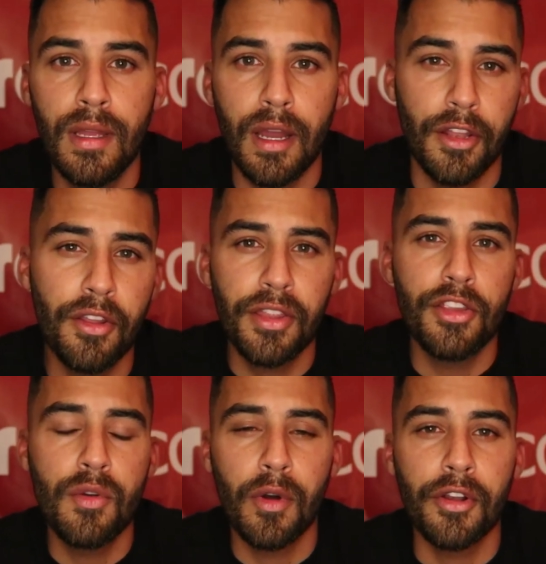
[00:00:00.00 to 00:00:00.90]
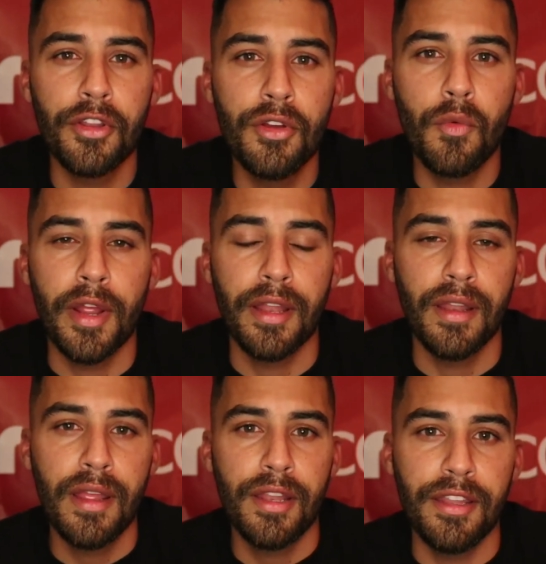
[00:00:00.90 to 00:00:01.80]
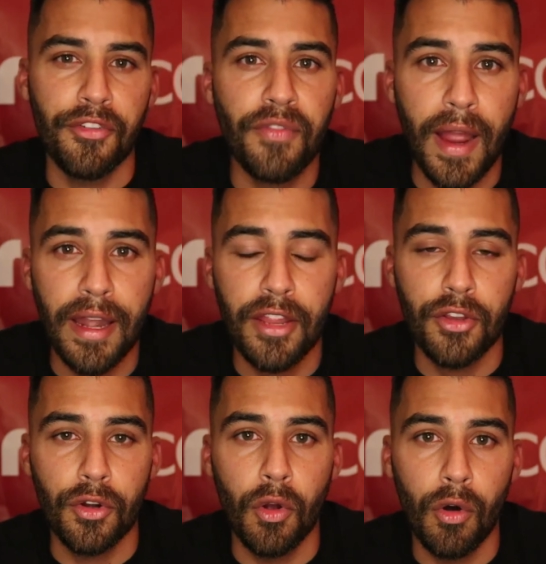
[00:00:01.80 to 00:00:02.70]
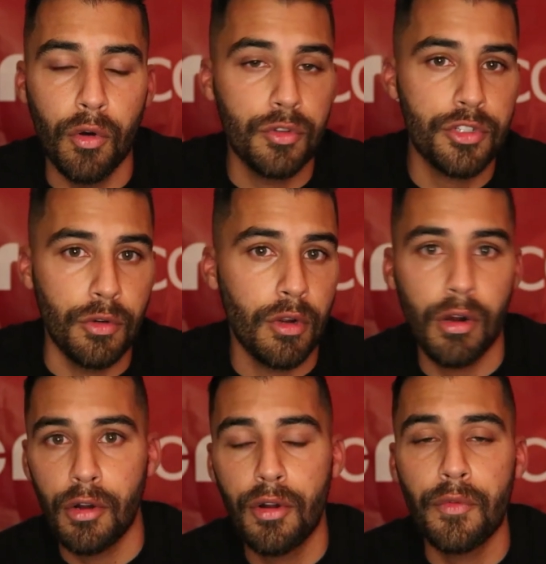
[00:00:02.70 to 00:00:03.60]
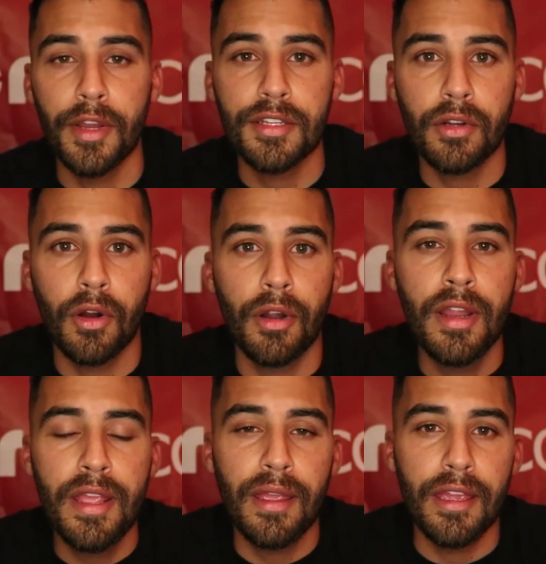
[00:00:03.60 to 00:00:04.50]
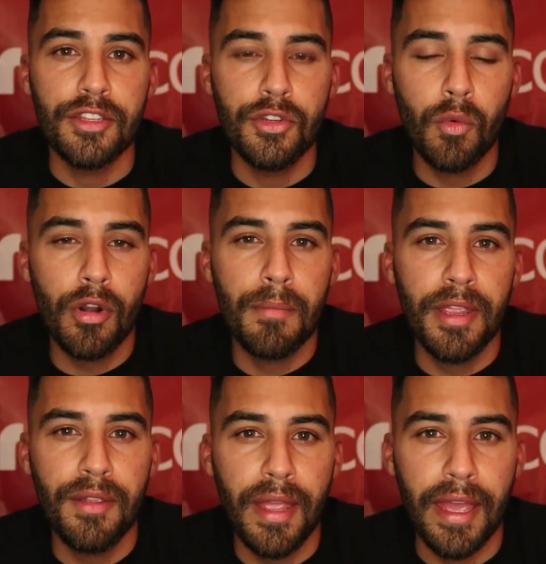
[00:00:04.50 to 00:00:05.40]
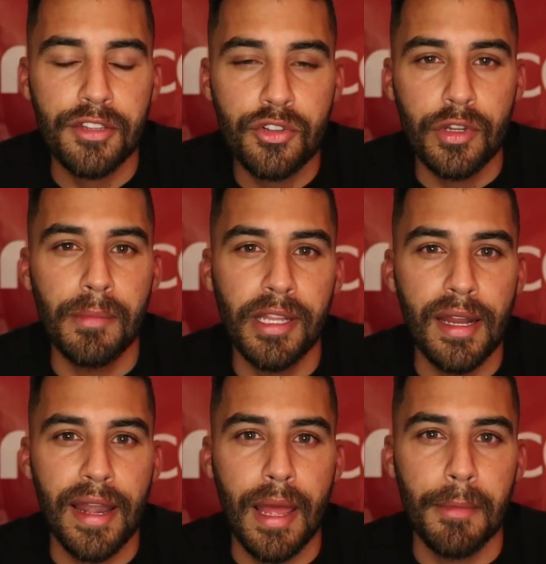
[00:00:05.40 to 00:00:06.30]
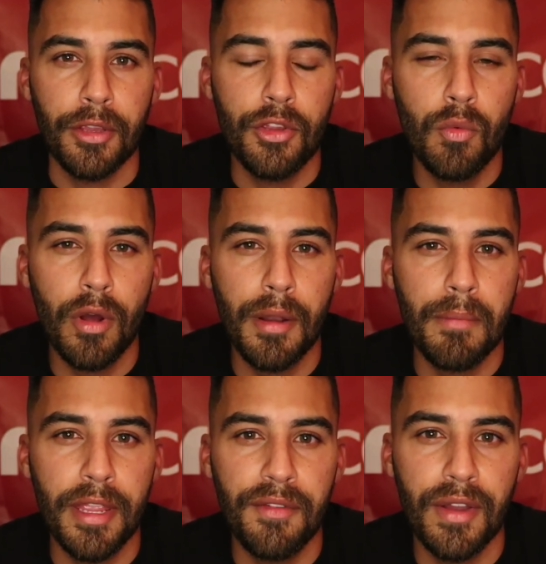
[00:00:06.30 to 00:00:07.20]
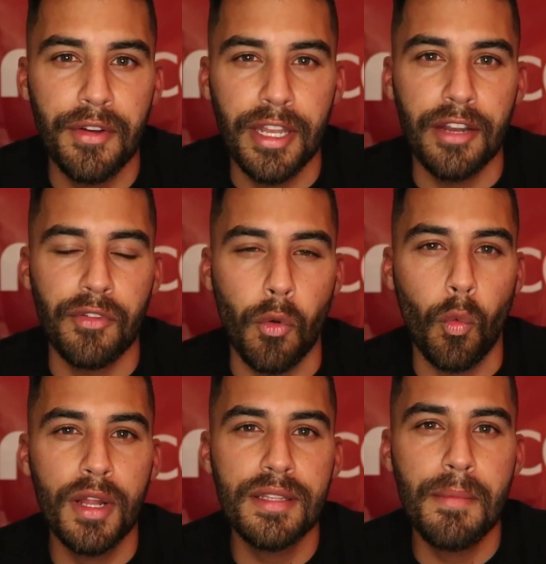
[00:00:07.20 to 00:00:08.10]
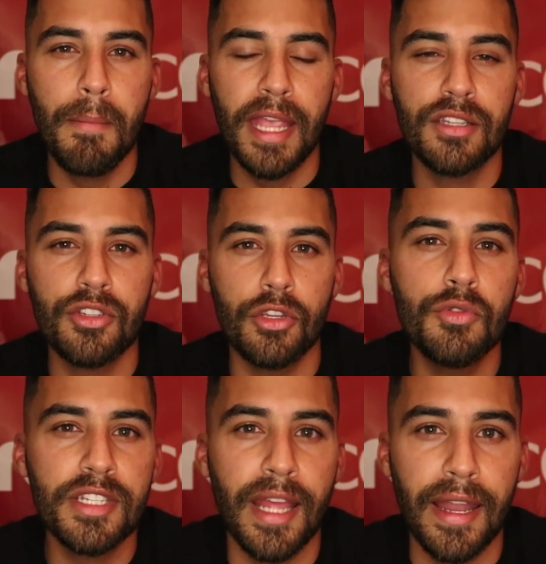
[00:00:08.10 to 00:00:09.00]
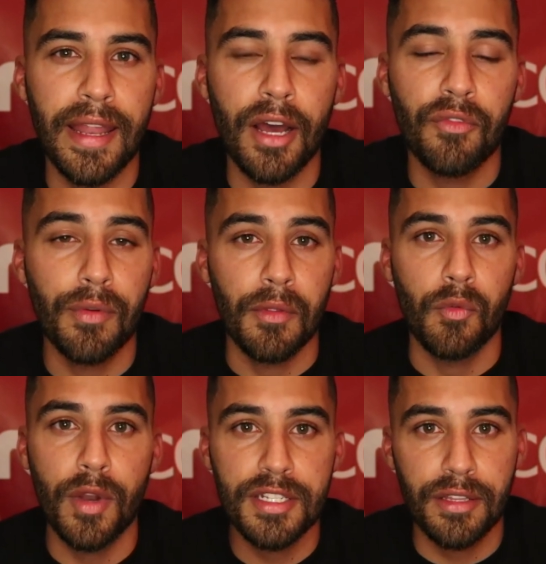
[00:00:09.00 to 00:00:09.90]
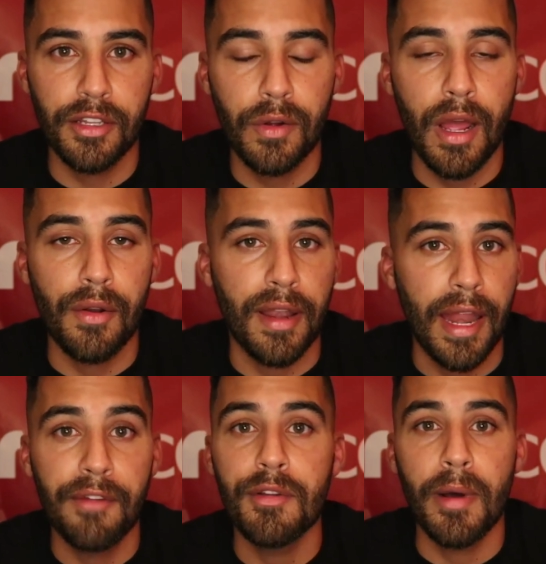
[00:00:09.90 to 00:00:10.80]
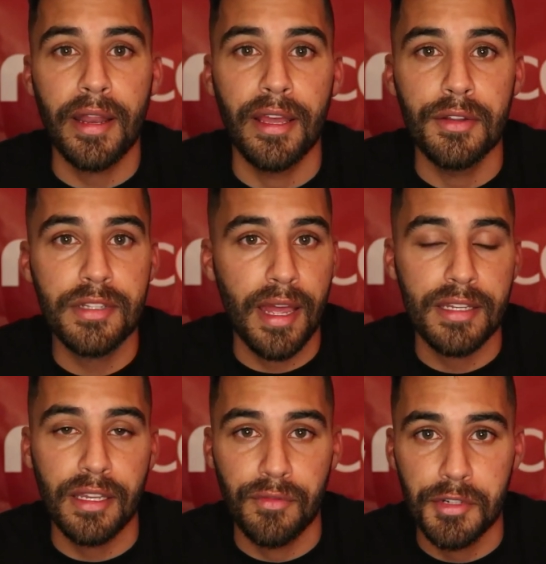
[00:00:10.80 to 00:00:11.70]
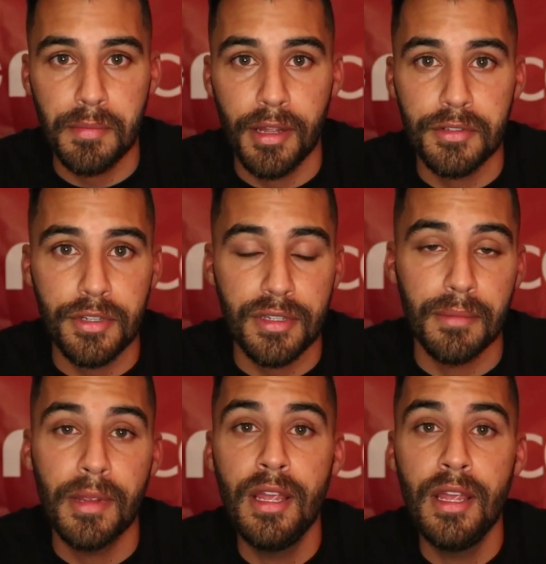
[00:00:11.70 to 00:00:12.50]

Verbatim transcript: Another thing you want to do when defining your goal, show car, race car, is you want to be extremely dynamic. You want to be very different. What makes you stand out from the rest of the crowd and everybody else asking for sponsorship?